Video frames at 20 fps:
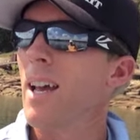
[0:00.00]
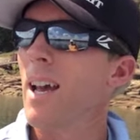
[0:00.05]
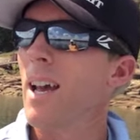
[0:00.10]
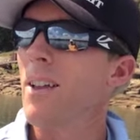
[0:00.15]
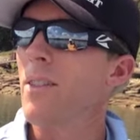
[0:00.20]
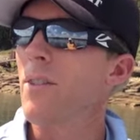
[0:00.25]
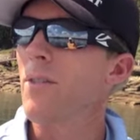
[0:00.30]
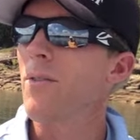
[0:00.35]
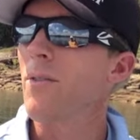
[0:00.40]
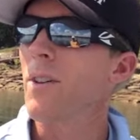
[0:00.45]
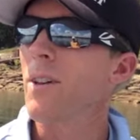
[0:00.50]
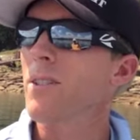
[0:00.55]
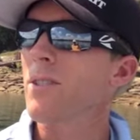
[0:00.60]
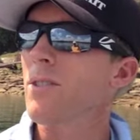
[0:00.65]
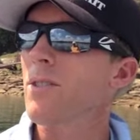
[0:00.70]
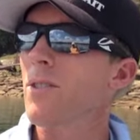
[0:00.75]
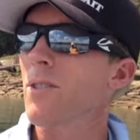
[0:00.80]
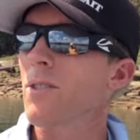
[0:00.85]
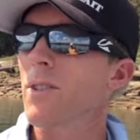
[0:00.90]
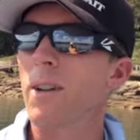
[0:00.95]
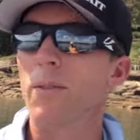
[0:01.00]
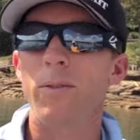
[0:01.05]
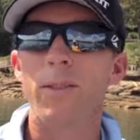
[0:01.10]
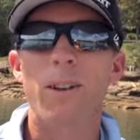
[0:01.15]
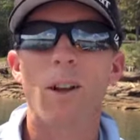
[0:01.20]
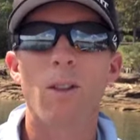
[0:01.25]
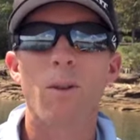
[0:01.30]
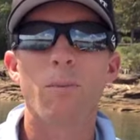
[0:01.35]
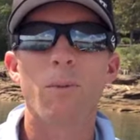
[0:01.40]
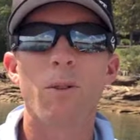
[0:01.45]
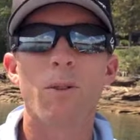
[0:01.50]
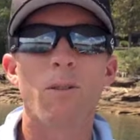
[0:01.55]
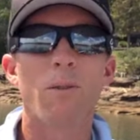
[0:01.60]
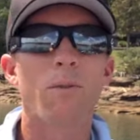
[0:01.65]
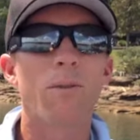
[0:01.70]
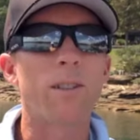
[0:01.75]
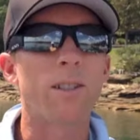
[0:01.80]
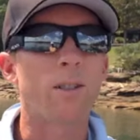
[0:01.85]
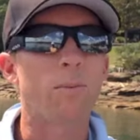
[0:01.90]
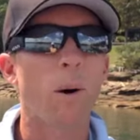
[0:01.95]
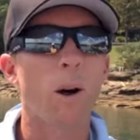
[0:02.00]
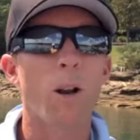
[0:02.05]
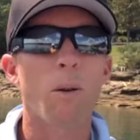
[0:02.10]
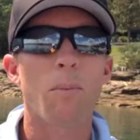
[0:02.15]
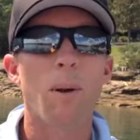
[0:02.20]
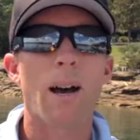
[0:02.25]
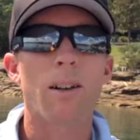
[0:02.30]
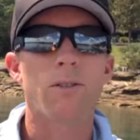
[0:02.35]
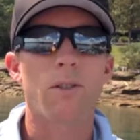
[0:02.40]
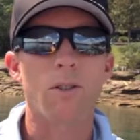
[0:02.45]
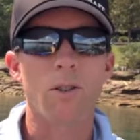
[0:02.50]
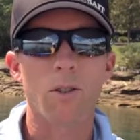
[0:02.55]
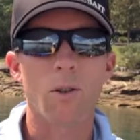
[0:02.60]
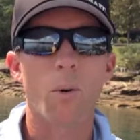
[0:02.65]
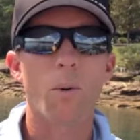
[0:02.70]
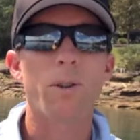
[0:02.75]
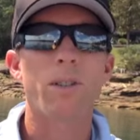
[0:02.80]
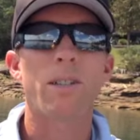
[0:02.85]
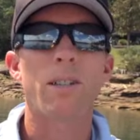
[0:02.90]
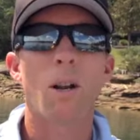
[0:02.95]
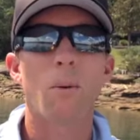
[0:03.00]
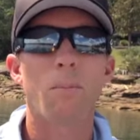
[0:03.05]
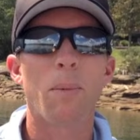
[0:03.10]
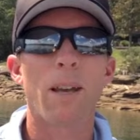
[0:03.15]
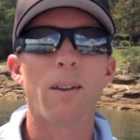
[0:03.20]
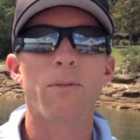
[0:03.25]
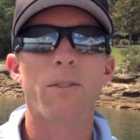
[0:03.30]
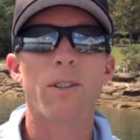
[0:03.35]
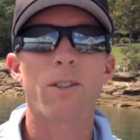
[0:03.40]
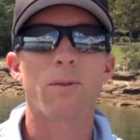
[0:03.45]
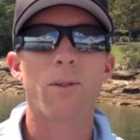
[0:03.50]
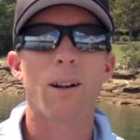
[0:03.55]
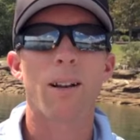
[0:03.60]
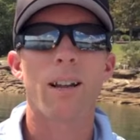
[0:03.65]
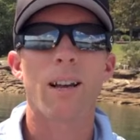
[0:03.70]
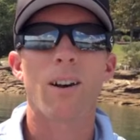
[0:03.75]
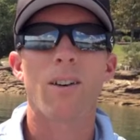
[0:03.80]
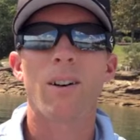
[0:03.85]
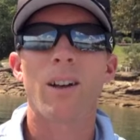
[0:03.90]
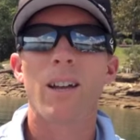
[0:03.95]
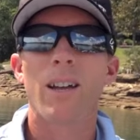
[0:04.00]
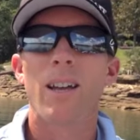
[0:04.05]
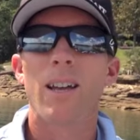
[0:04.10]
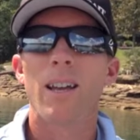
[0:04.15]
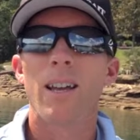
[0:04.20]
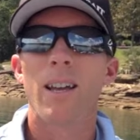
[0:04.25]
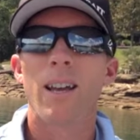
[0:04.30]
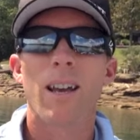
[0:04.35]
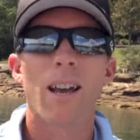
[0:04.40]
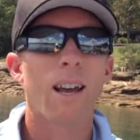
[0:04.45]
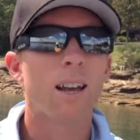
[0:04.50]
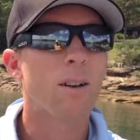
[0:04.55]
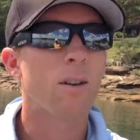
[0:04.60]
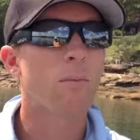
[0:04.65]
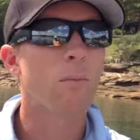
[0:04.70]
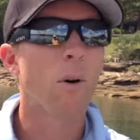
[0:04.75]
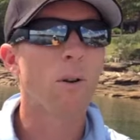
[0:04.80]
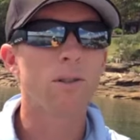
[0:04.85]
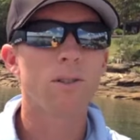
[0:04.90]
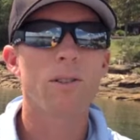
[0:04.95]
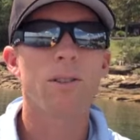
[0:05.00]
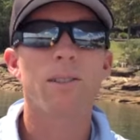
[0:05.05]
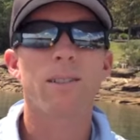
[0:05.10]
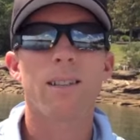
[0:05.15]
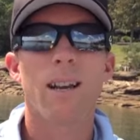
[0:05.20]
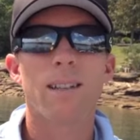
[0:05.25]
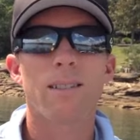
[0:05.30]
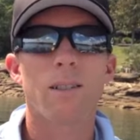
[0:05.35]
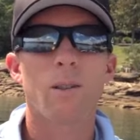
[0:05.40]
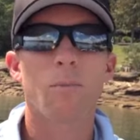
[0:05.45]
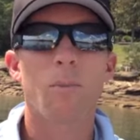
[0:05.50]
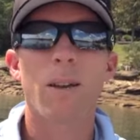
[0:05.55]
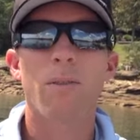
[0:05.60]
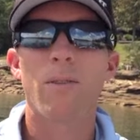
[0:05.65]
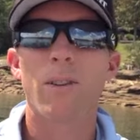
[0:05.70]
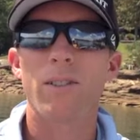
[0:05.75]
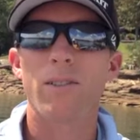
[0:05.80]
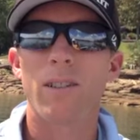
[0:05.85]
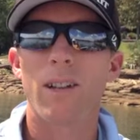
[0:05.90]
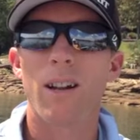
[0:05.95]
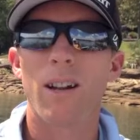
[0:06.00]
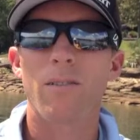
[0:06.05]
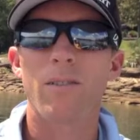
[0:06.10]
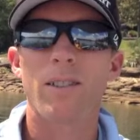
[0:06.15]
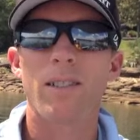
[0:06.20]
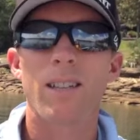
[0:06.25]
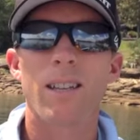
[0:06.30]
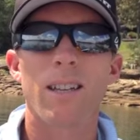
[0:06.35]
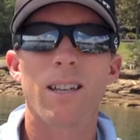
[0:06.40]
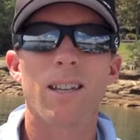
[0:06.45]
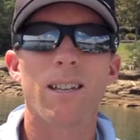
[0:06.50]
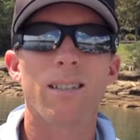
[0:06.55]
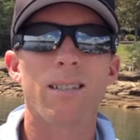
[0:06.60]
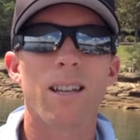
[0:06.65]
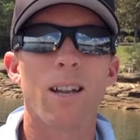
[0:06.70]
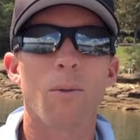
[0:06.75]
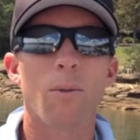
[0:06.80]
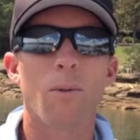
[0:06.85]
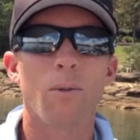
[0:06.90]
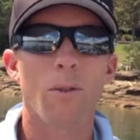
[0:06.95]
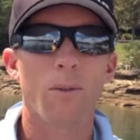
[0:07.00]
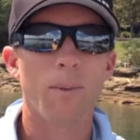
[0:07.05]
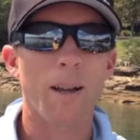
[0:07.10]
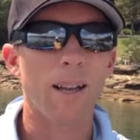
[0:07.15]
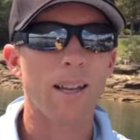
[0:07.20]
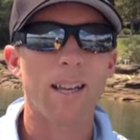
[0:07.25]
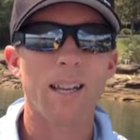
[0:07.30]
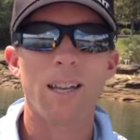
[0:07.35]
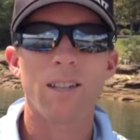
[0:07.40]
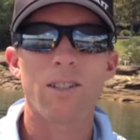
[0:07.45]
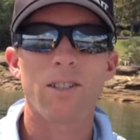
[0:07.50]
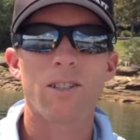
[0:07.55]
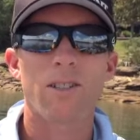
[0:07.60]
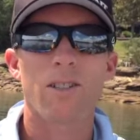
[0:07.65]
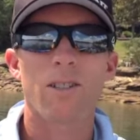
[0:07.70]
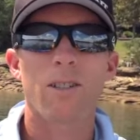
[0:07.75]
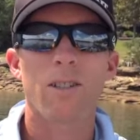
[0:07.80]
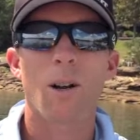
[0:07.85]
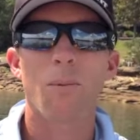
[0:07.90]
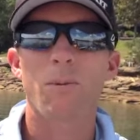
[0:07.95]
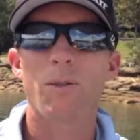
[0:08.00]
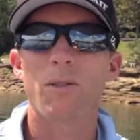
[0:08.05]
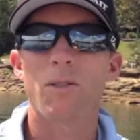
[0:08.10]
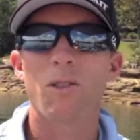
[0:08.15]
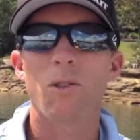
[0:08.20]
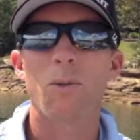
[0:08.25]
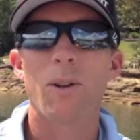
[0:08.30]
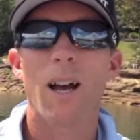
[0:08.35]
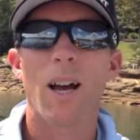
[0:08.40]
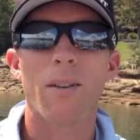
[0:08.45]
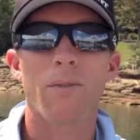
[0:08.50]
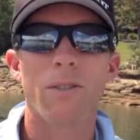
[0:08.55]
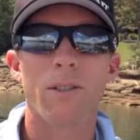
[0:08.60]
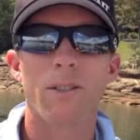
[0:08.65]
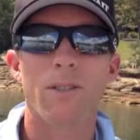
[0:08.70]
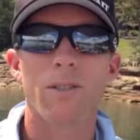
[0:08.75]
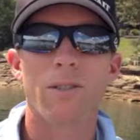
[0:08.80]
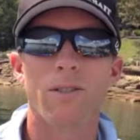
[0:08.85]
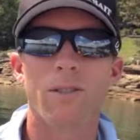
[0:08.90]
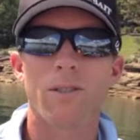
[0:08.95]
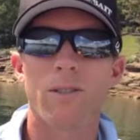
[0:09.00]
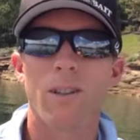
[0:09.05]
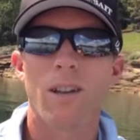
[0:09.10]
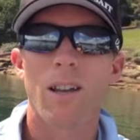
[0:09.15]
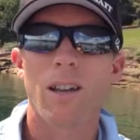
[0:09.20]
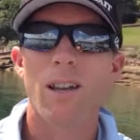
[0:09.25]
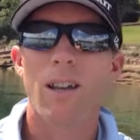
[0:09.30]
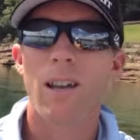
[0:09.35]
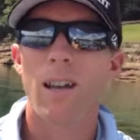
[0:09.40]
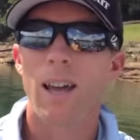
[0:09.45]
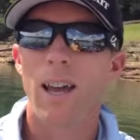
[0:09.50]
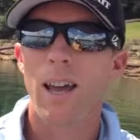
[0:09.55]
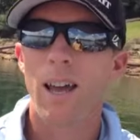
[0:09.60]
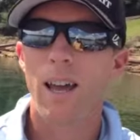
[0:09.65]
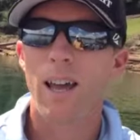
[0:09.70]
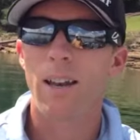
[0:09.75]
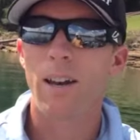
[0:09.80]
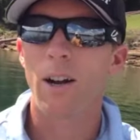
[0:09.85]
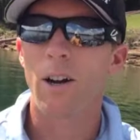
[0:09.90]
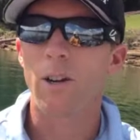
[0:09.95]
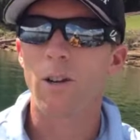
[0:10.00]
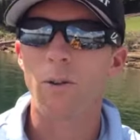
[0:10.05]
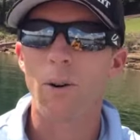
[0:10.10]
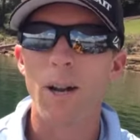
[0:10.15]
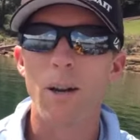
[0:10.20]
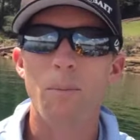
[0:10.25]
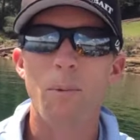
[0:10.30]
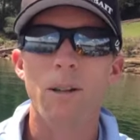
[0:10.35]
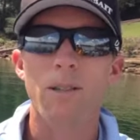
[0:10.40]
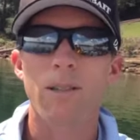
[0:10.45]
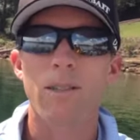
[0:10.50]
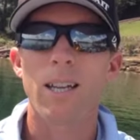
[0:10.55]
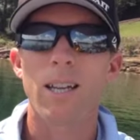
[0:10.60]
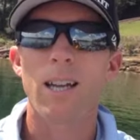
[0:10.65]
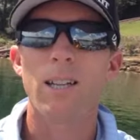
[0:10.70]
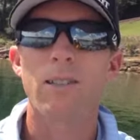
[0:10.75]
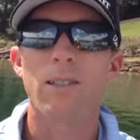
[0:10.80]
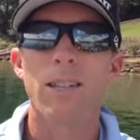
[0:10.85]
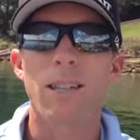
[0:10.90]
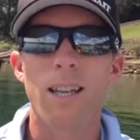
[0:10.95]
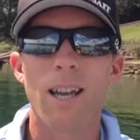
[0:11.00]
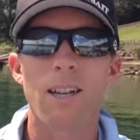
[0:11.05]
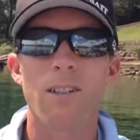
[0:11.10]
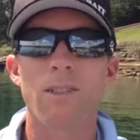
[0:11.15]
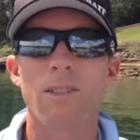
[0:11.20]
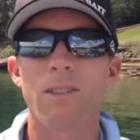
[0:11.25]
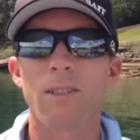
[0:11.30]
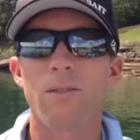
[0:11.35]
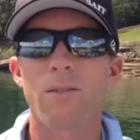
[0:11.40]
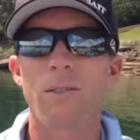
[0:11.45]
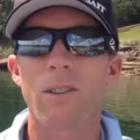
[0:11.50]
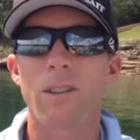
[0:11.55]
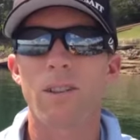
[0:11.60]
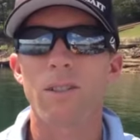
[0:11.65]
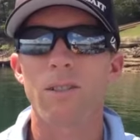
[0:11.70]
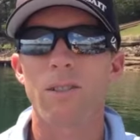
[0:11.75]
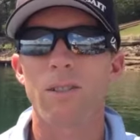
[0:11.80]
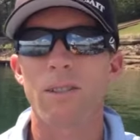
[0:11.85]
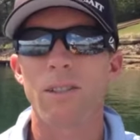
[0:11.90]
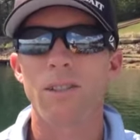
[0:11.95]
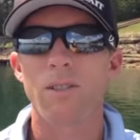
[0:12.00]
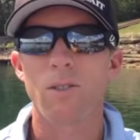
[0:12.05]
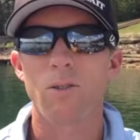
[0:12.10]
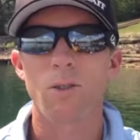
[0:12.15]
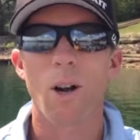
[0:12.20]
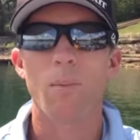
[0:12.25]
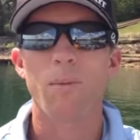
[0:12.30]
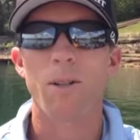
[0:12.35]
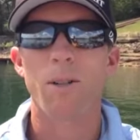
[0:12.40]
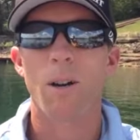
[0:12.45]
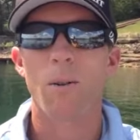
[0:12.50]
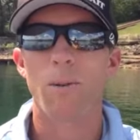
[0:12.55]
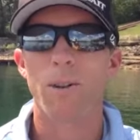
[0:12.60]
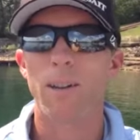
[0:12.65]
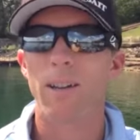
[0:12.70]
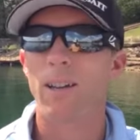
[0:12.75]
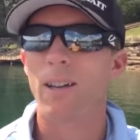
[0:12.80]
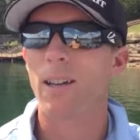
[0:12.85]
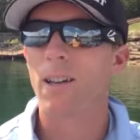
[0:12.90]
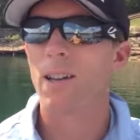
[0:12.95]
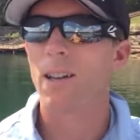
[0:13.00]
And the fish are definitely on the move. These spotted bass are gorging on bait fish right now. And most of the size of the bait fish that I've seen is anywhere from like an inch up to 2.5 inches. And a great presentation to catch these fish is a drop shot rig.